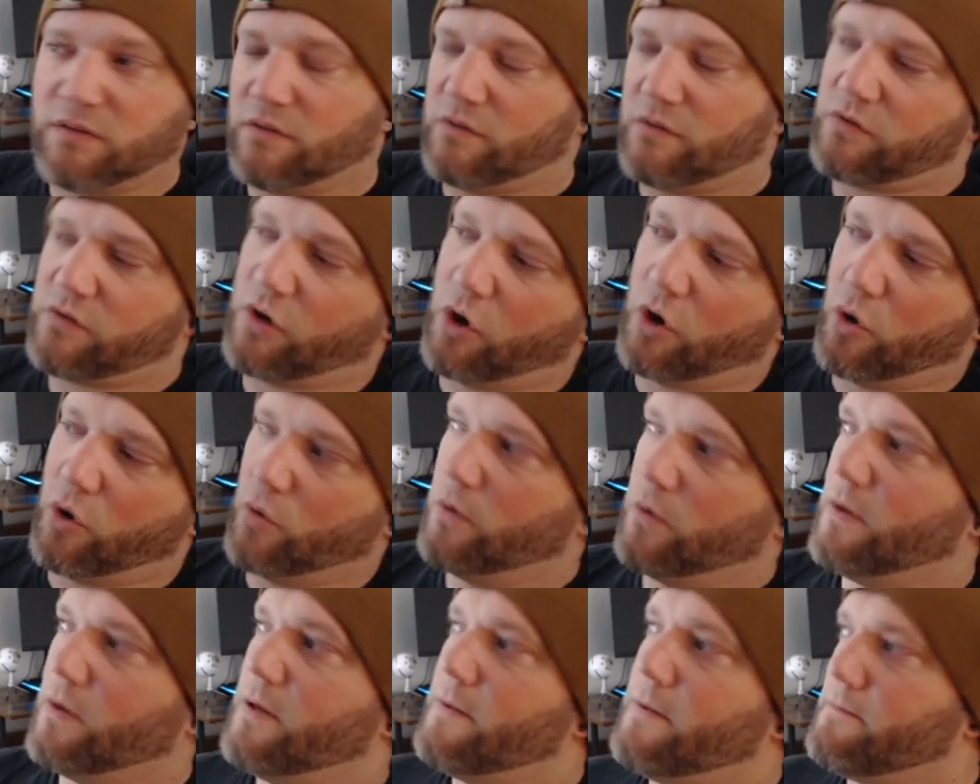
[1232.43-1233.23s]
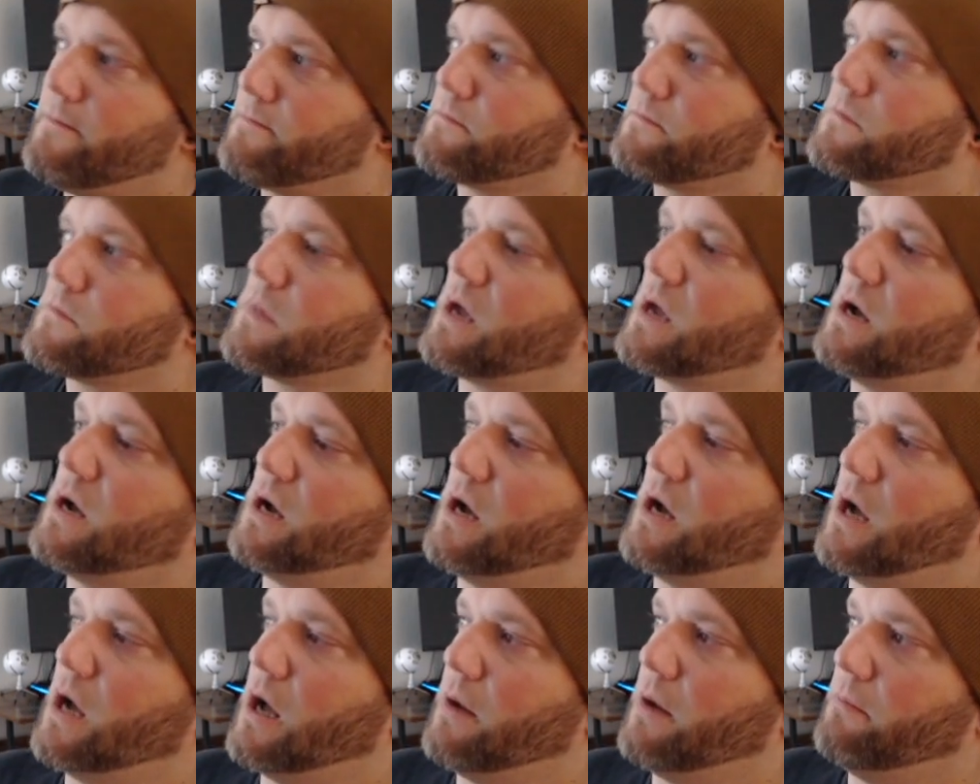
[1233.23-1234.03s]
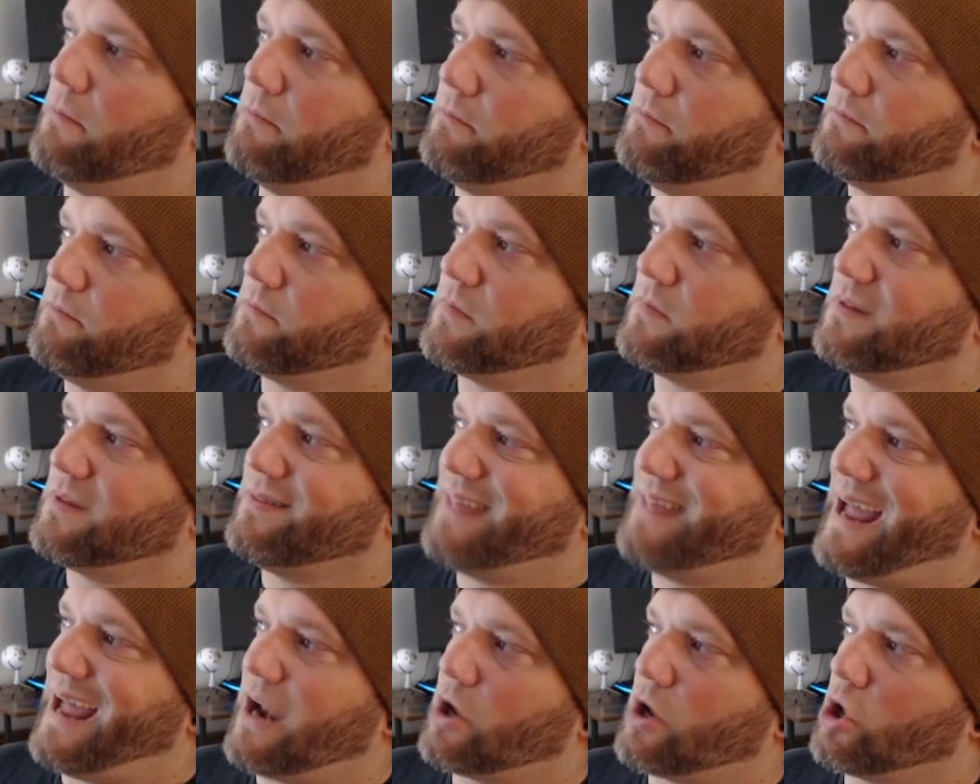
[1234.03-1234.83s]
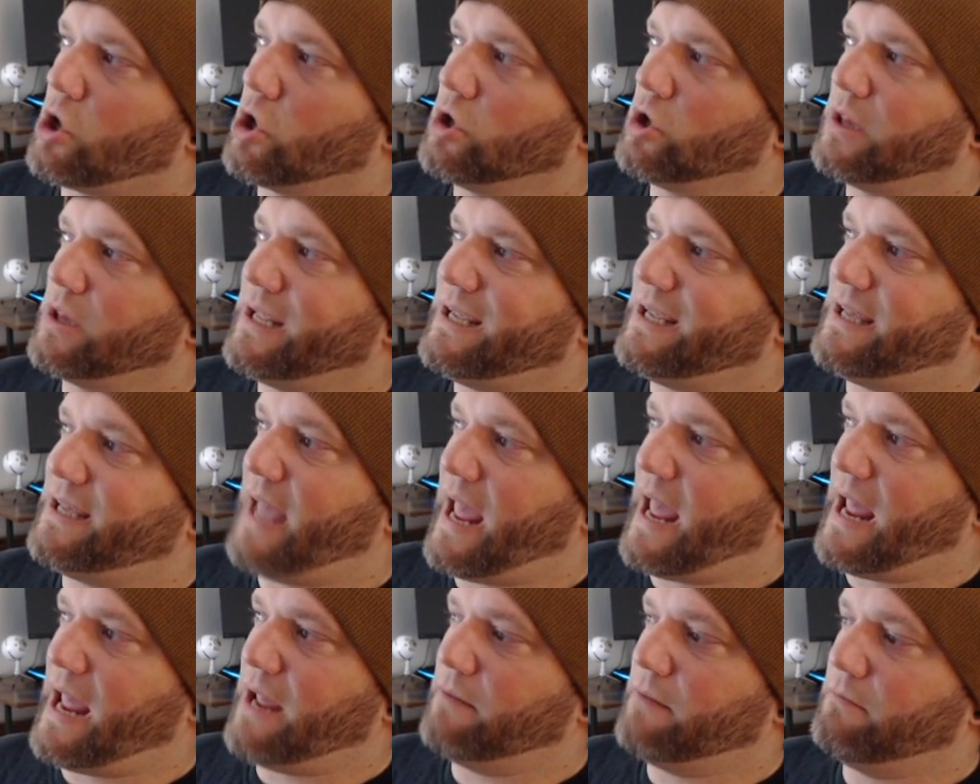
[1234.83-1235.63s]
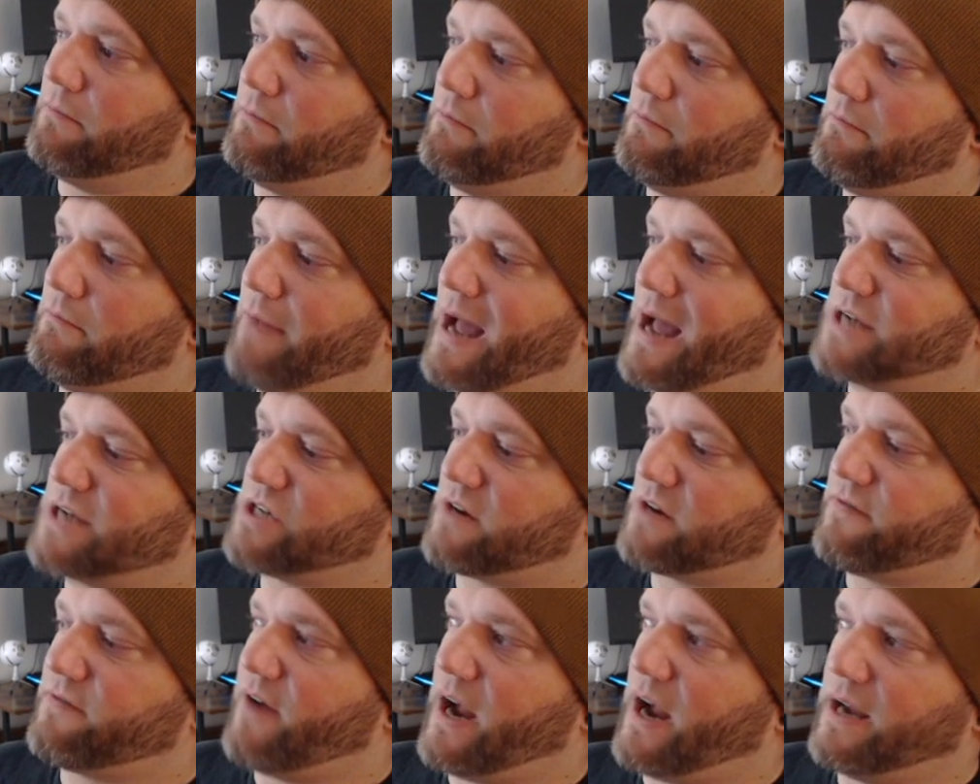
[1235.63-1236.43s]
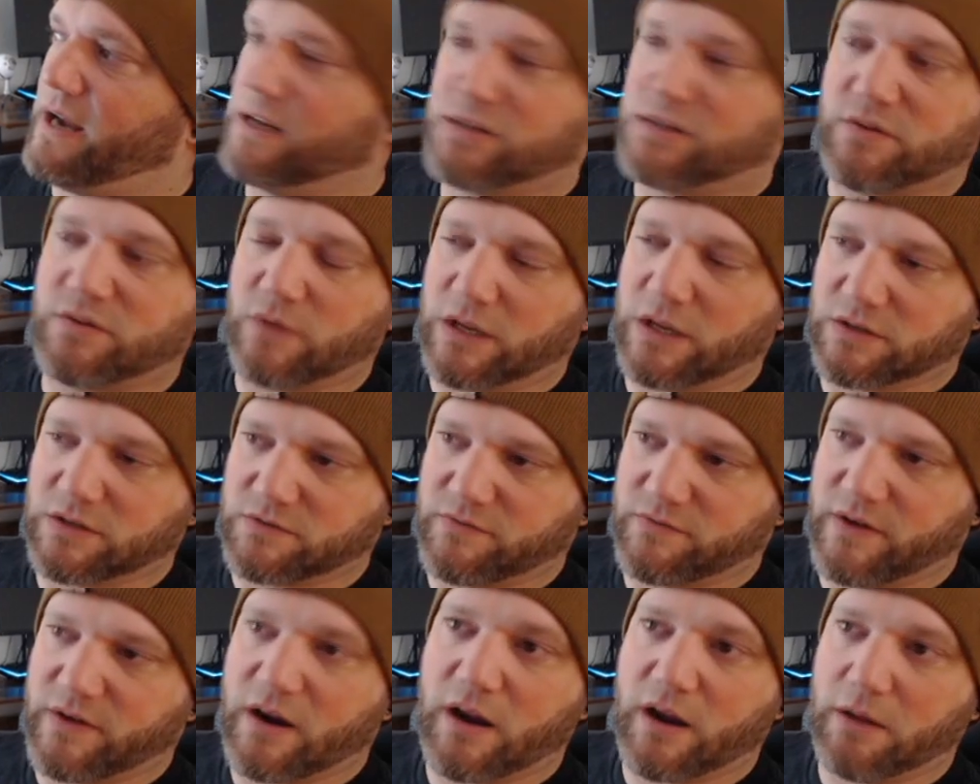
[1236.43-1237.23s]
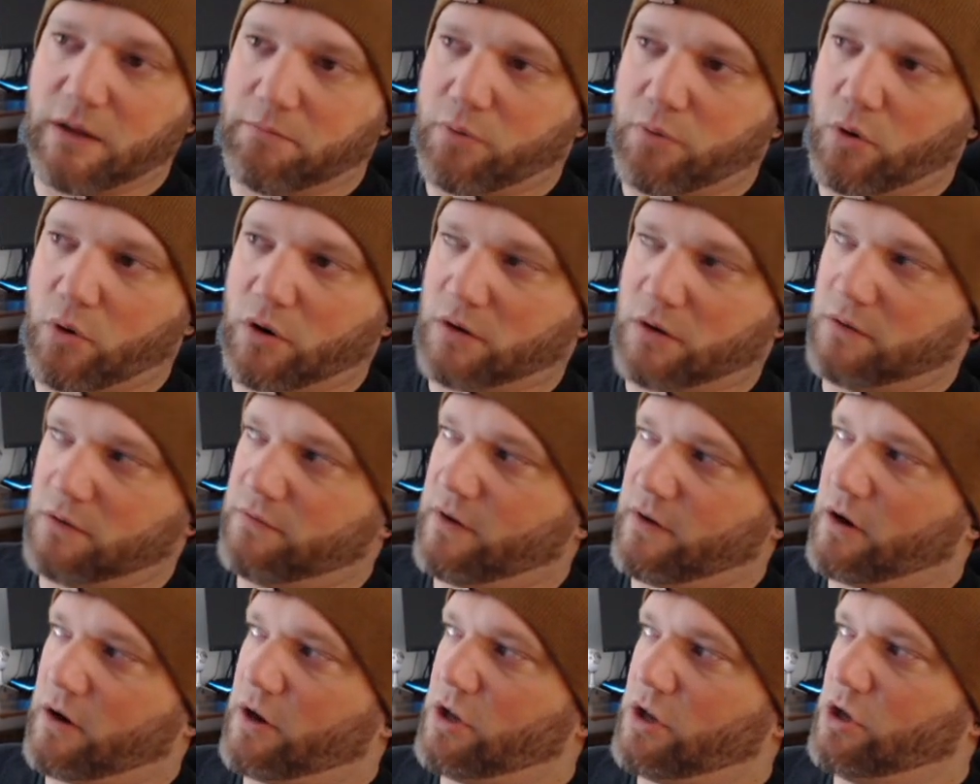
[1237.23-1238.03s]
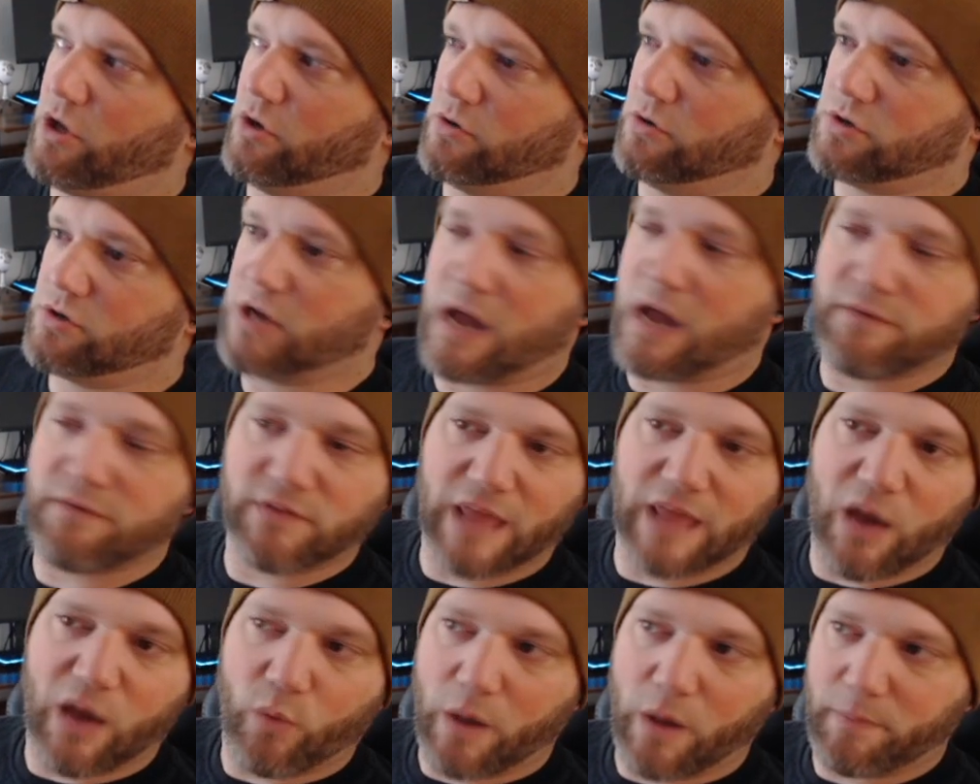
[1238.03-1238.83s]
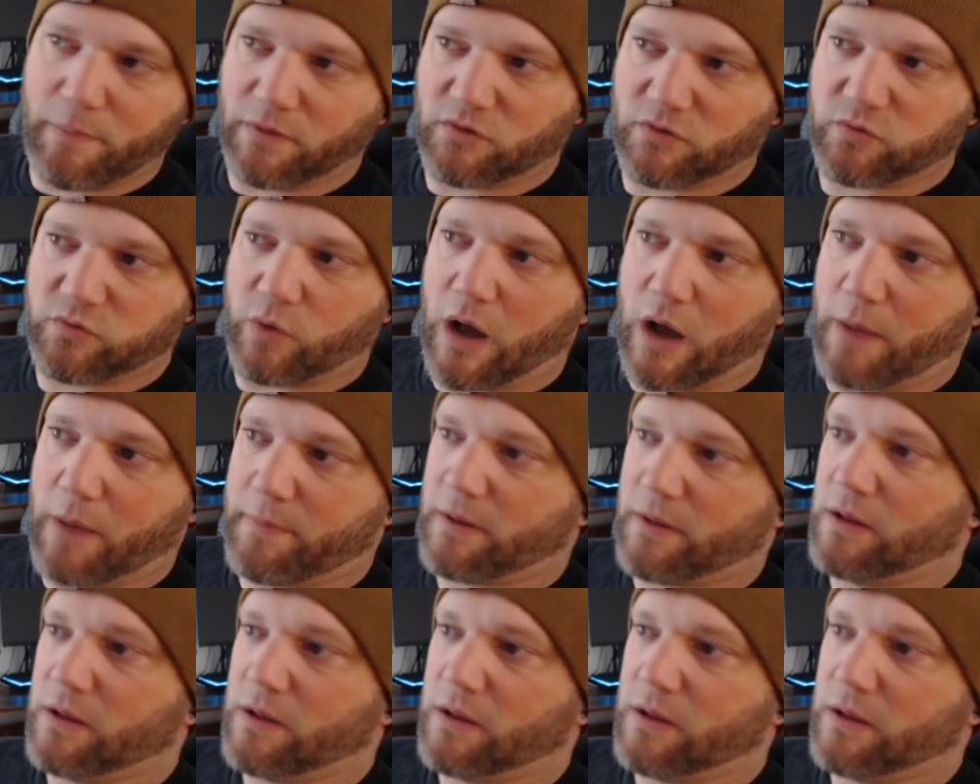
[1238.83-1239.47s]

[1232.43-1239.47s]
So that early game magic find is very important, very huge, having that weapon swap.